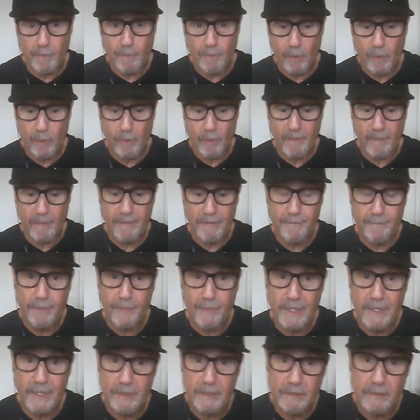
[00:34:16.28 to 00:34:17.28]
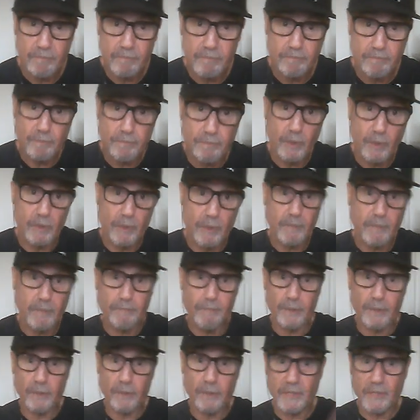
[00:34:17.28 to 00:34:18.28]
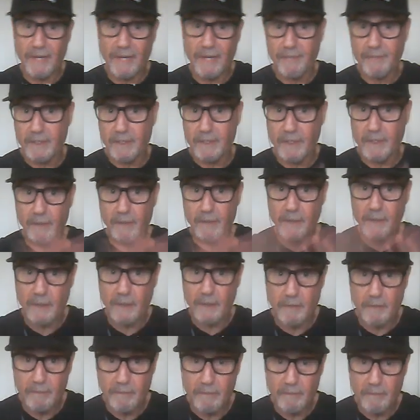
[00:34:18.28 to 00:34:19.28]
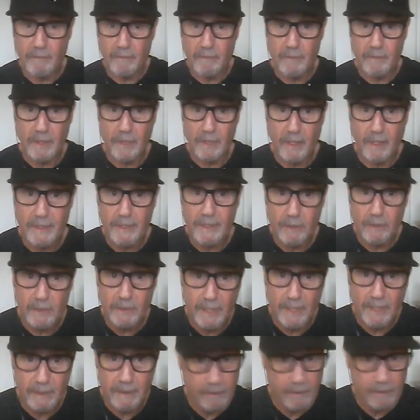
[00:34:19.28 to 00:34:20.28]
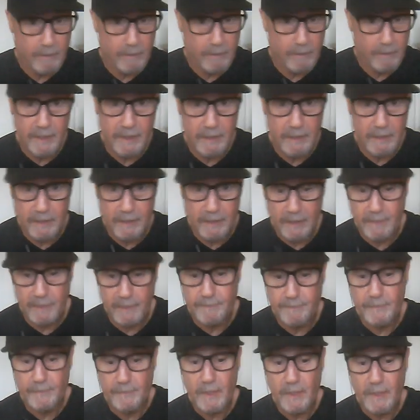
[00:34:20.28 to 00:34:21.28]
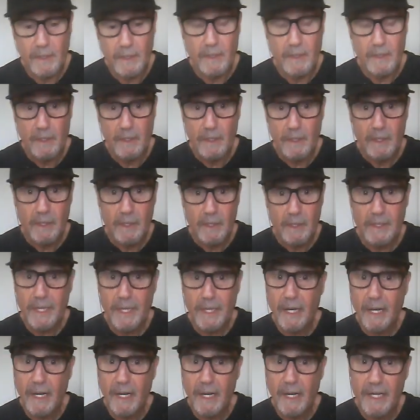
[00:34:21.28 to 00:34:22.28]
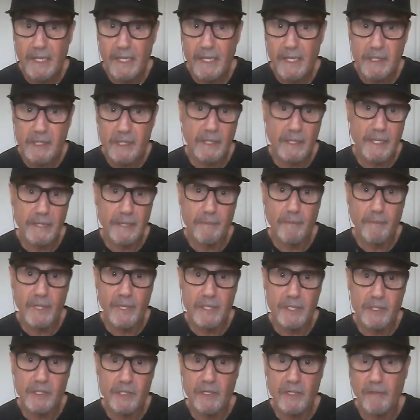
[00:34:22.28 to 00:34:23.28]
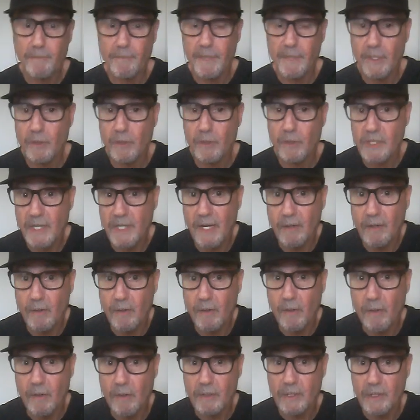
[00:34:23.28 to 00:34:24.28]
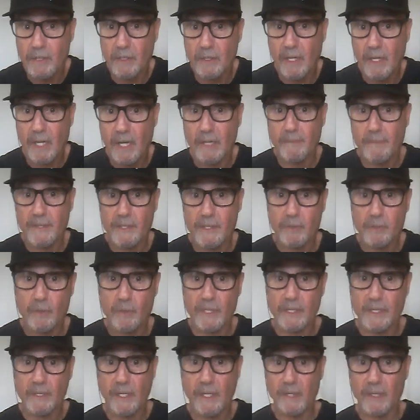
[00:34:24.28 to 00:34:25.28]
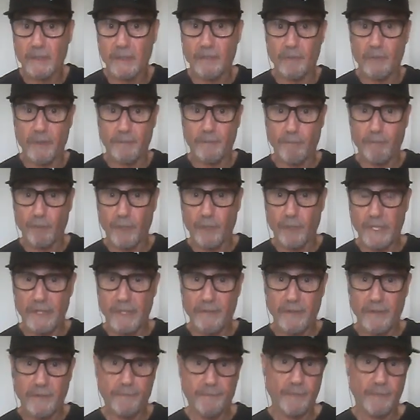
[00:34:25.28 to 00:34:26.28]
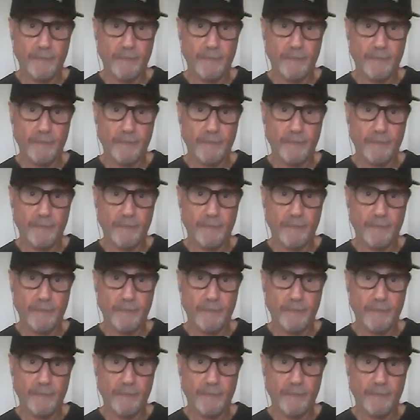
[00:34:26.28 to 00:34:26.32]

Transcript: All my friends, all the booze, everything. I took that literally and did it. Yeah, I isolated myself because Alcoholics Anonymous, on a daily reprieve,